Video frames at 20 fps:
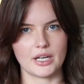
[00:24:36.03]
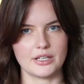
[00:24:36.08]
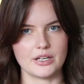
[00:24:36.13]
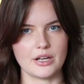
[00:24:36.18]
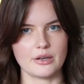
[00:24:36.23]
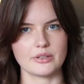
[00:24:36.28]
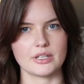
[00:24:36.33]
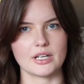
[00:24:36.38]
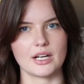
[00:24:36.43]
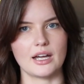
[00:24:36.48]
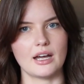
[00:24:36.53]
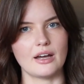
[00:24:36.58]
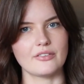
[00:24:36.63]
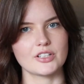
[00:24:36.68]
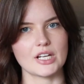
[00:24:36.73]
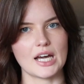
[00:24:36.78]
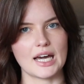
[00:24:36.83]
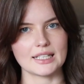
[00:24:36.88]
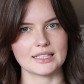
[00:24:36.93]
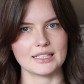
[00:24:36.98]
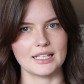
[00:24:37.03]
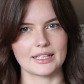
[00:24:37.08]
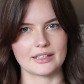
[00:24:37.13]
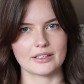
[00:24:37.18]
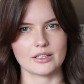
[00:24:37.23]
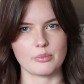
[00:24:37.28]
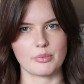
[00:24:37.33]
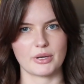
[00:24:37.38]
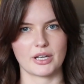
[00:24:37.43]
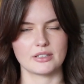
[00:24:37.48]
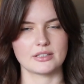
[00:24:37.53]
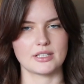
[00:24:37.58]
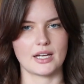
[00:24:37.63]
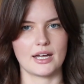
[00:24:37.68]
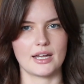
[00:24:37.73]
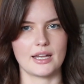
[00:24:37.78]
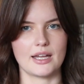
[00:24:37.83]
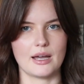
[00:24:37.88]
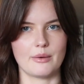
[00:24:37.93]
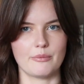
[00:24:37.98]
I know that I have to add length because
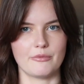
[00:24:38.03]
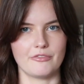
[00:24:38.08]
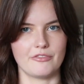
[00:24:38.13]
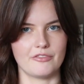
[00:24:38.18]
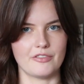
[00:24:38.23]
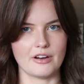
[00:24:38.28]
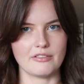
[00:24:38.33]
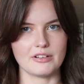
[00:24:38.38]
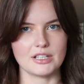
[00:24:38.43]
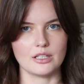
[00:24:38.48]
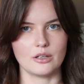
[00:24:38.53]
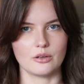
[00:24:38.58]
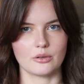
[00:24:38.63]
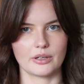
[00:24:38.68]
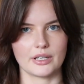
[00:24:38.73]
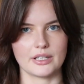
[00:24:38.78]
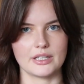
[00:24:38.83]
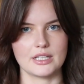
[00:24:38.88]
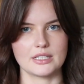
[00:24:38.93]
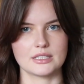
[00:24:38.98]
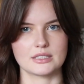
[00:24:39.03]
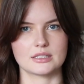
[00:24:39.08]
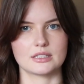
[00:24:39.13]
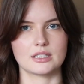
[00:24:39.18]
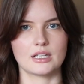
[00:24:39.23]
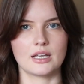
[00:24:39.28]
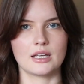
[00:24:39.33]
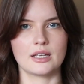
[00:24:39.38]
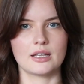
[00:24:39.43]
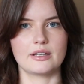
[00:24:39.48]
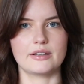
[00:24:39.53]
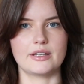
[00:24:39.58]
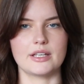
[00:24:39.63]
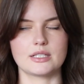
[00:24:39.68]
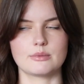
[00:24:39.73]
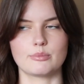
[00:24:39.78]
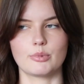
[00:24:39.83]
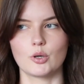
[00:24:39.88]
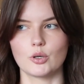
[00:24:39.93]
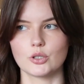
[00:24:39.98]
I am very long in this
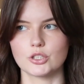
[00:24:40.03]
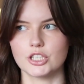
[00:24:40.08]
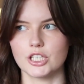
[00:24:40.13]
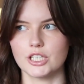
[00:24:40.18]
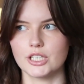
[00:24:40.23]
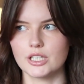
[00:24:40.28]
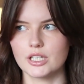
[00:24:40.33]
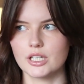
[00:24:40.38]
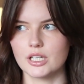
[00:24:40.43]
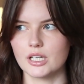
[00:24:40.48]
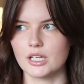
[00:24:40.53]
portion.